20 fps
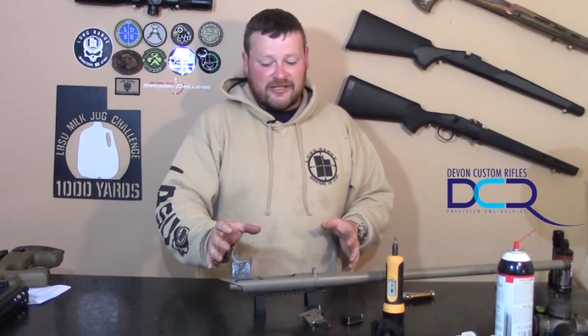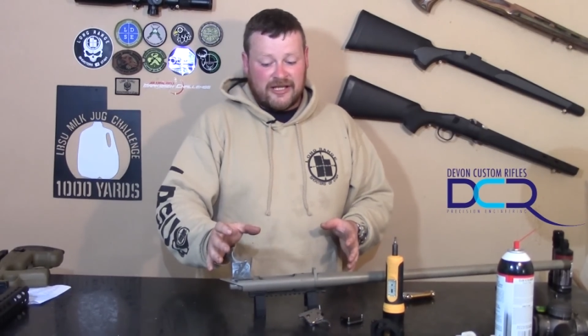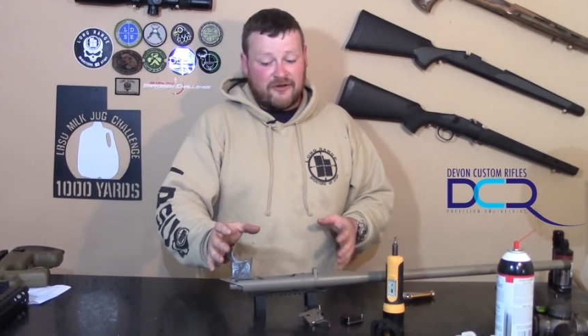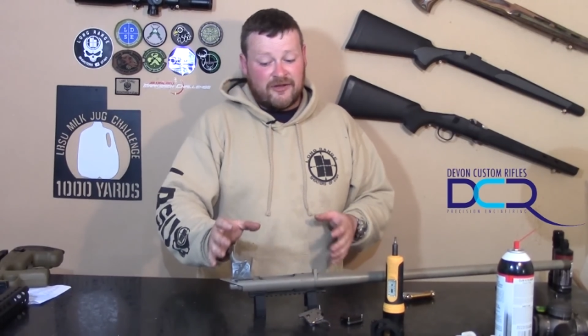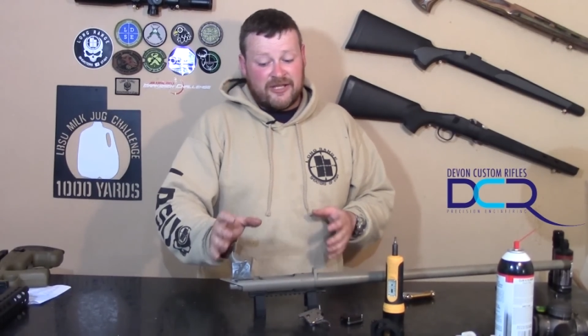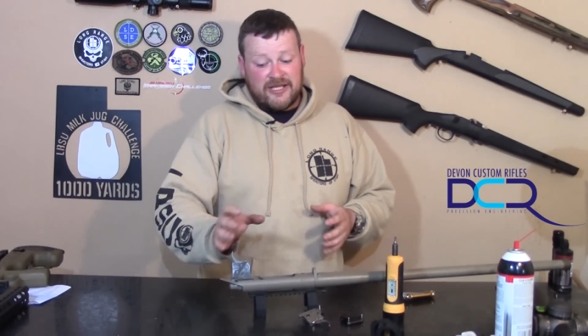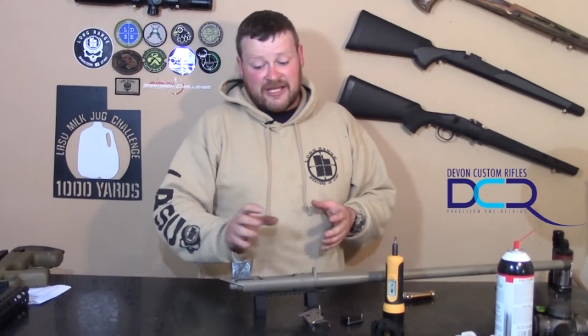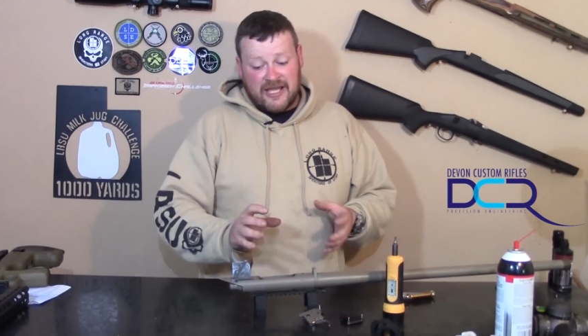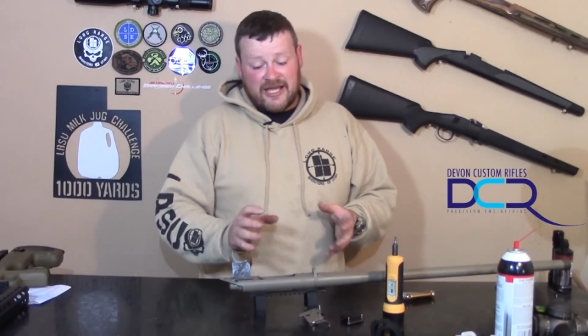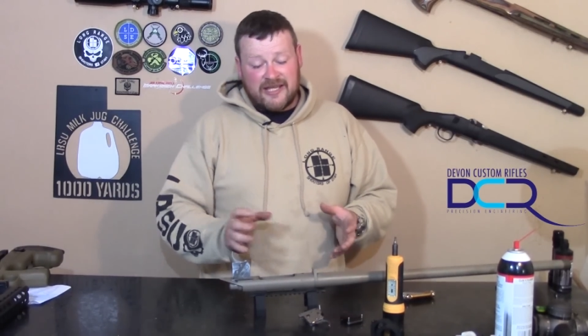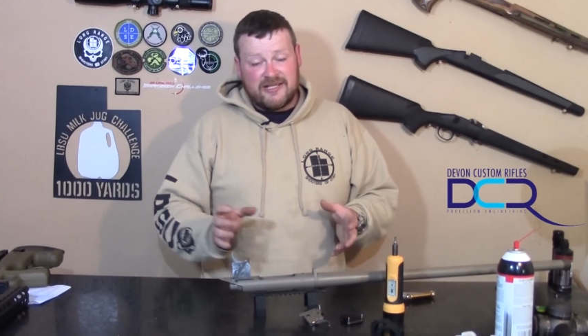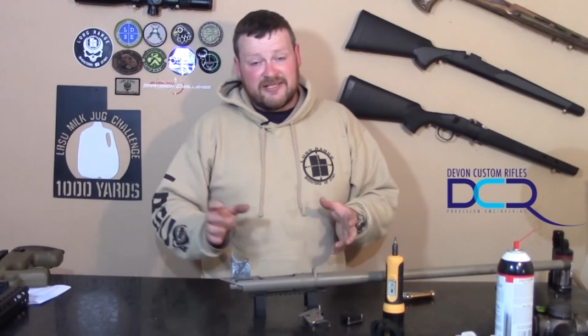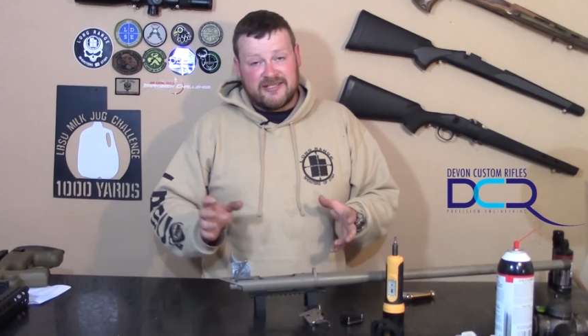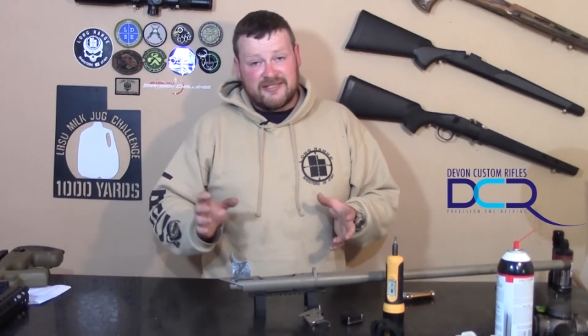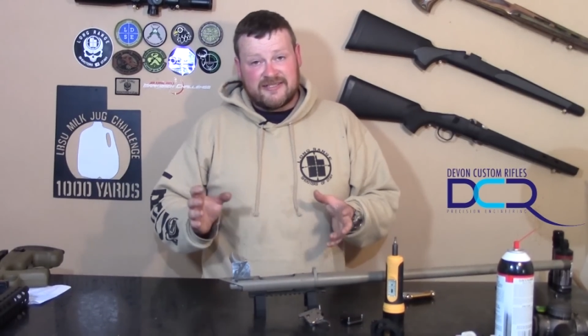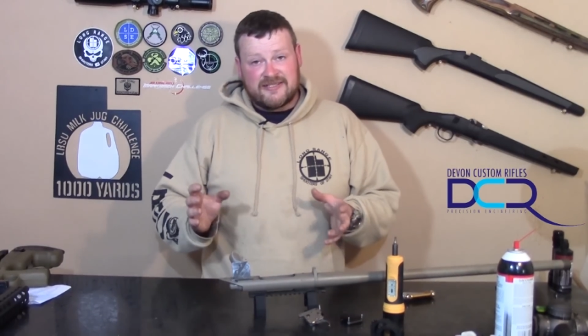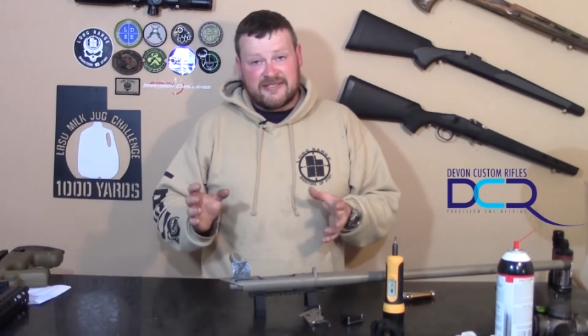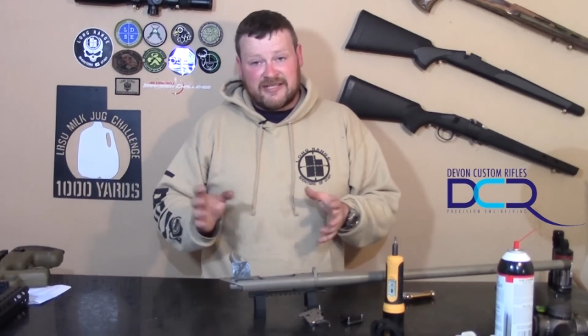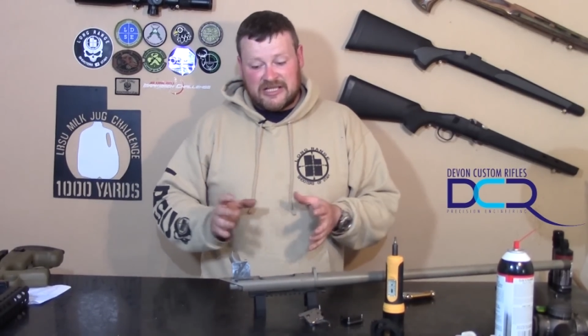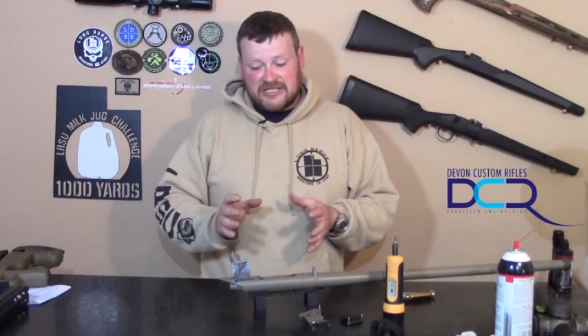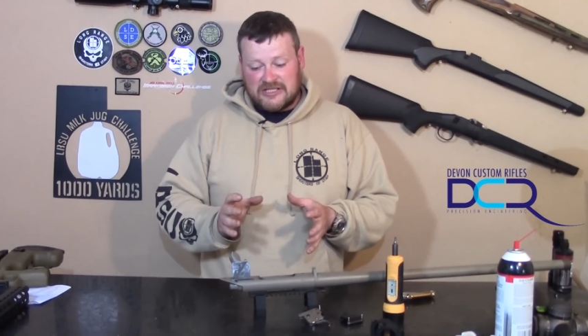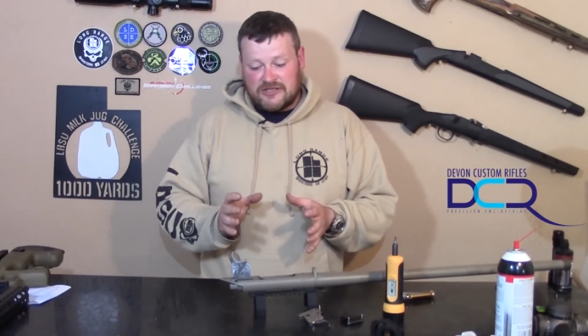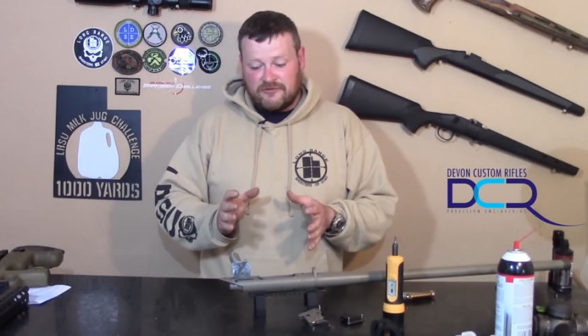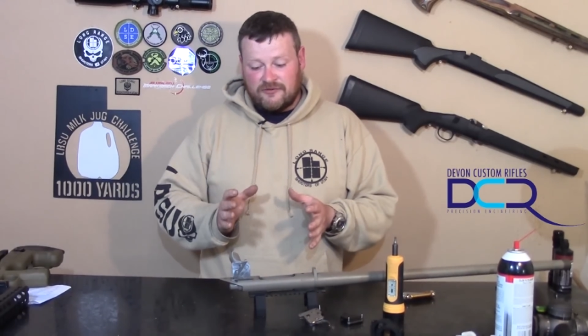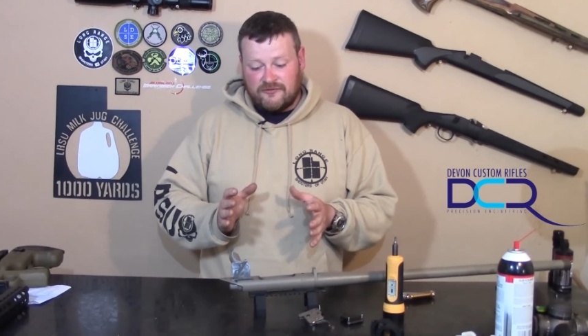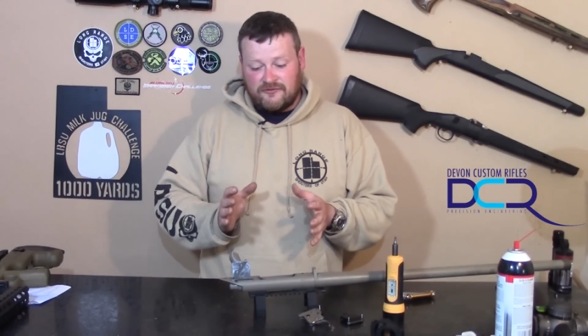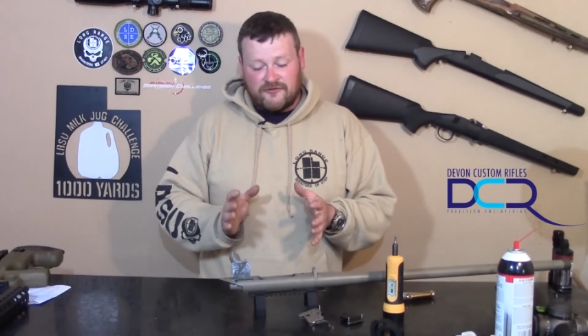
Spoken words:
Now, he had his set to